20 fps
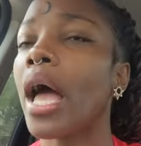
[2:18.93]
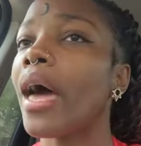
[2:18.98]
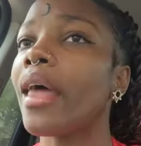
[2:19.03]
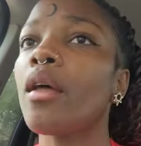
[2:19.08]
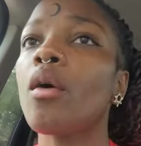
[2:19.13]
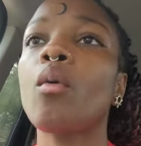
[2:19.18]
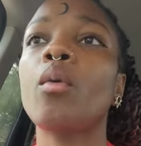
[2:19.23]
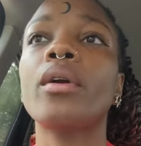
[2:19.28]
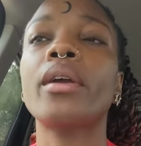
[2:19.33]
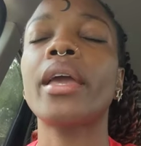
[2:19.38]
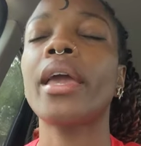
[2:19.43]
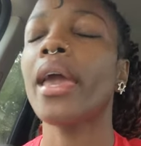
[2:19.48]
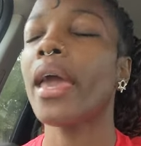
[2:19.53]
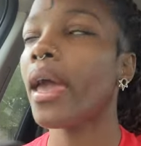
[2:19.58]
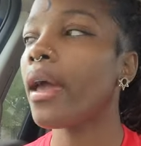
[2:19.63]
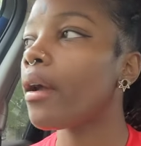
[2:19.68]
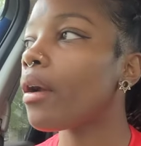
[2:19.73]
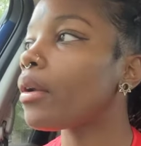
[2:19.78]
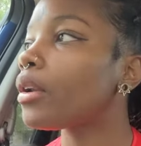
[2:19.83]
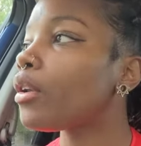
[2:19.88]
i don't
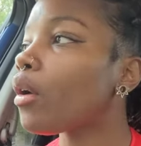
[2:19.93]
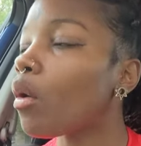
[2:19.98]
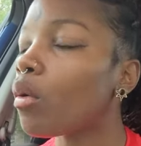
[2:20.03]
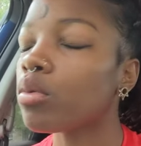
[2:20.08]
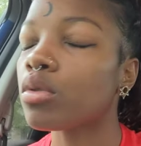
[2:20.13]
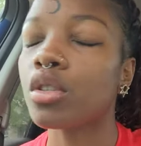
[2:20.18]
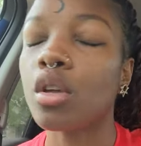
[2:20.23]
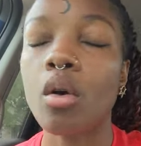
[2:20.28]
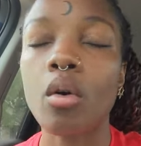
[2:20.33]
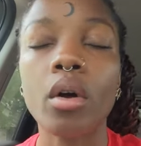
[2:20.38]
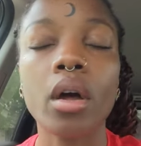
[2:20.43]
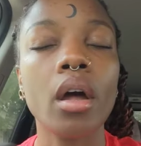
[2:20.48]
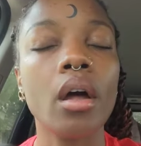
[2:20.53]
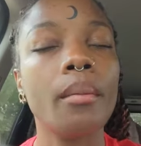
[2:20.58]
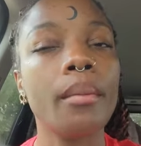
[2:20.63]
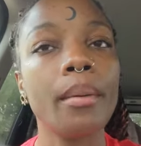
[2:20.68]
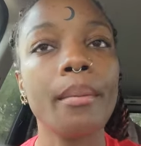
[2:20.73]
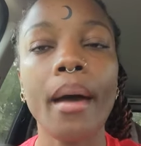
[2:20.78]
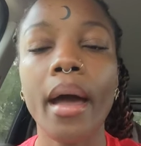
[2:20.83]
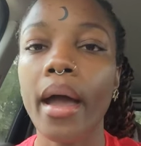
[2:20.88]
care don't don't
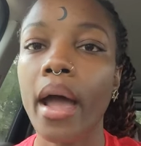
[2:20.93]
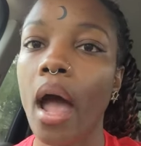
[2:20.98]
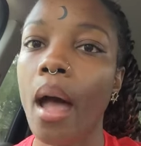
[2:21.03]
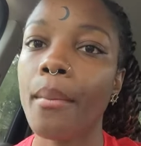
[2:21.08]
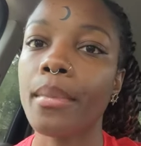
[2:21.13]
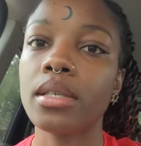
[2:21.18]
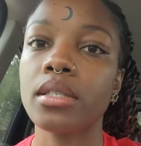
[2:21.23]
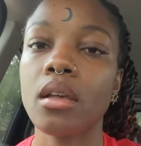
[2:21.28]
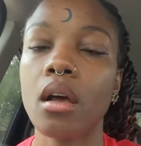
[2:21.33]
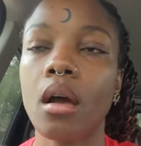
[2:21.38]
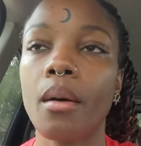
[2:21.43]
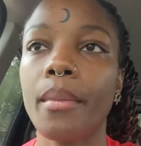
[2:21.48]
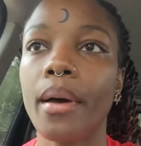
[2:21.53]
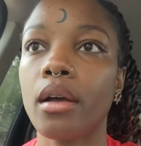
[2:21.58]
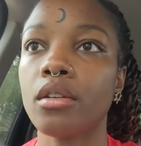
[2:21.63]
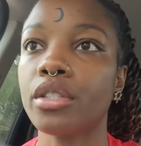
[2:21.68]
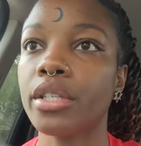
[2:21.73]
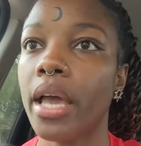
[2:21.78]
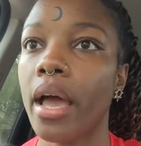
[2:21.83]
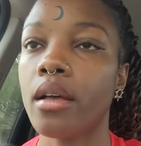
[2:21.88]
come in my comments talking
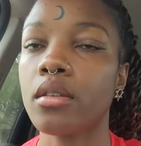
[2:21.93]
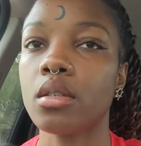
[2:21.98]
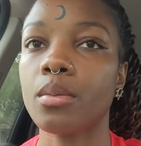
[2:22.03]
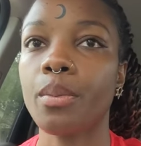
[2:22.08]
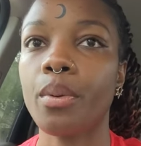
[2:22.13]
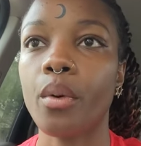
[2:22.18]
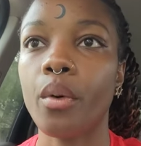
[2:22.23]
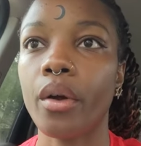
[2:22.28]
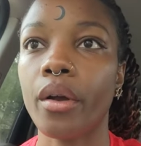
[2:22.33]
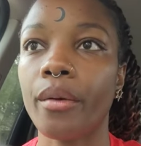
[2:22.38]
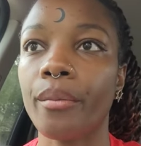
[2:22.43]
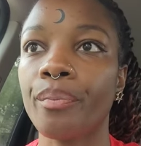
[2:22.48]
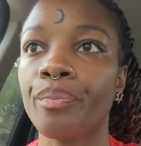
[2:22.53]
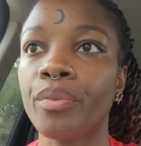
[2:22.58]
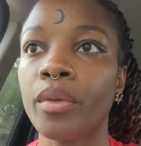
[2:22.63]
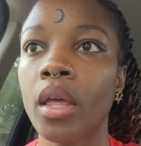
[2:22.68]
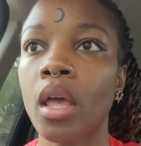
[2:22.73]
about child support